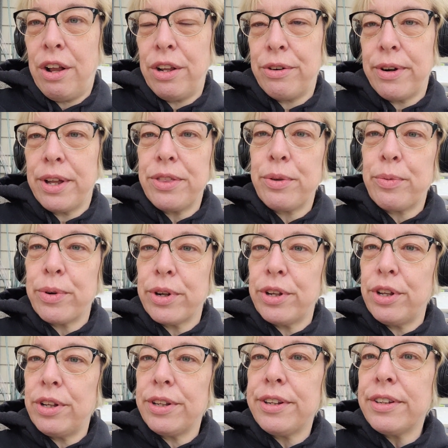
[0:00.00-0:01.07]
all around the
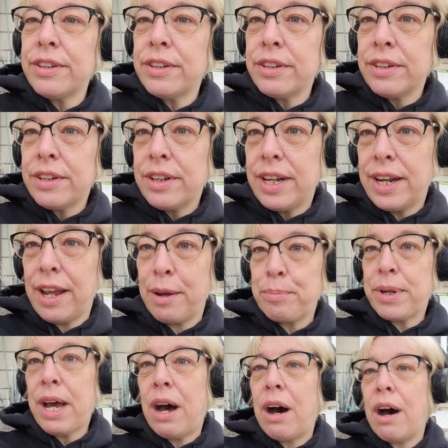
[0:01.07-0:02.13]
world
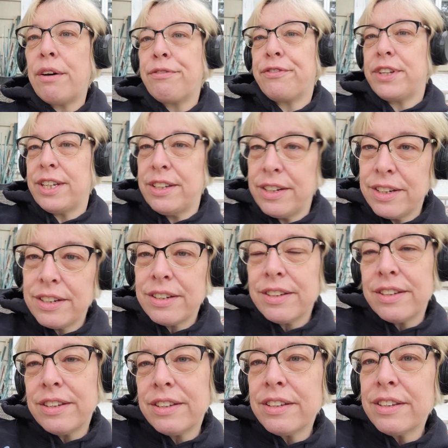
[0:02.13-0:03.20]
named Hofton.